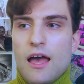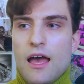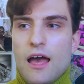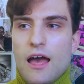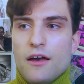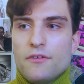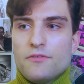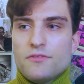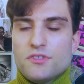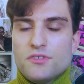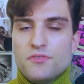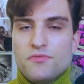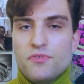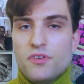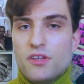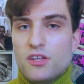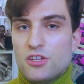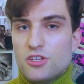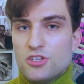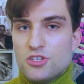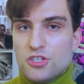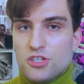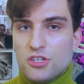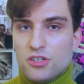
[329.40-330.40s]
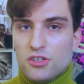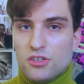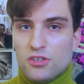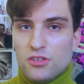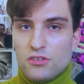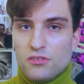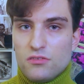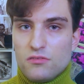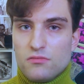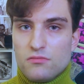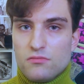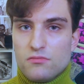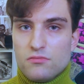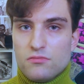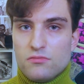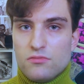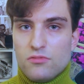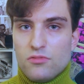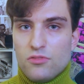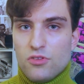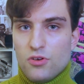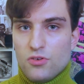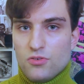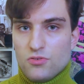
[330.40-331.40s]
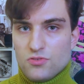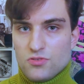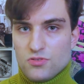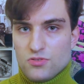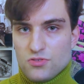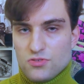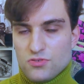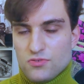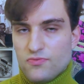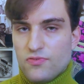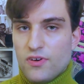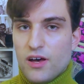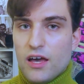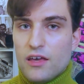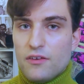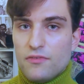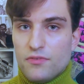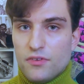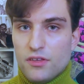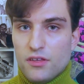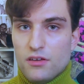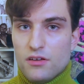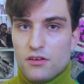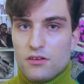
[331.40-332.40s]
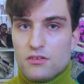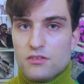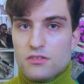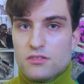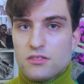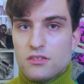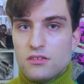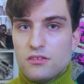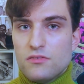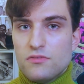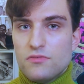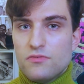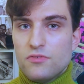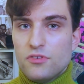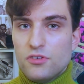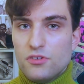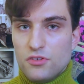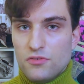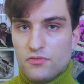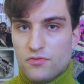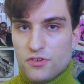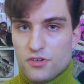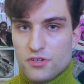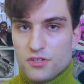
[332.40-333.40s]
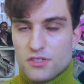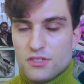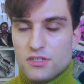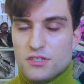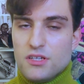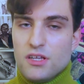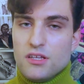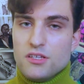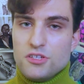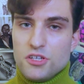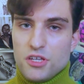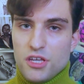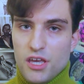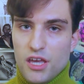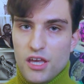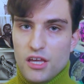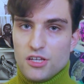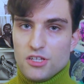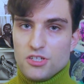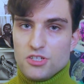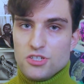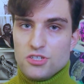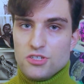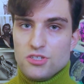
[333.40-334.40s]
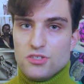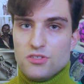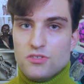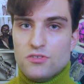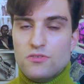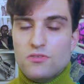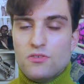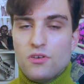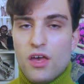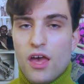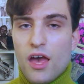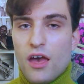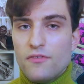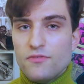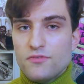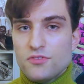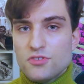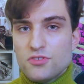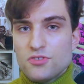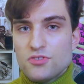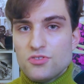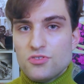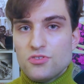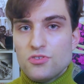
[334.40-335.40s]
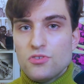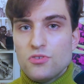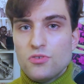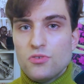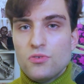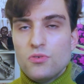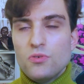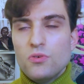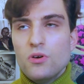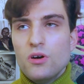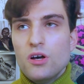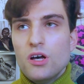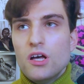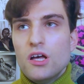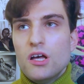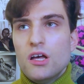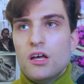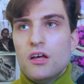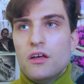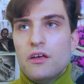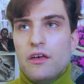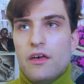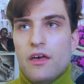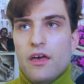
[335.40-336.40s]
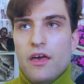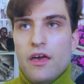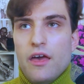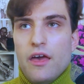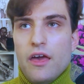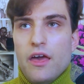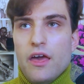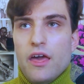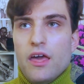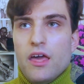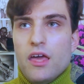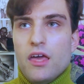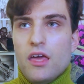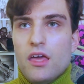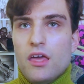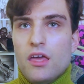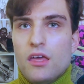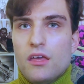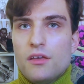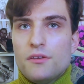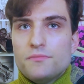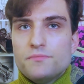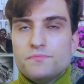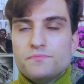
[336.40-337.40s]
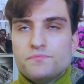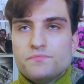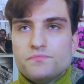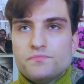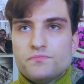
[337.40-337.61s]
after finishing those 5 years of university education, you have to do a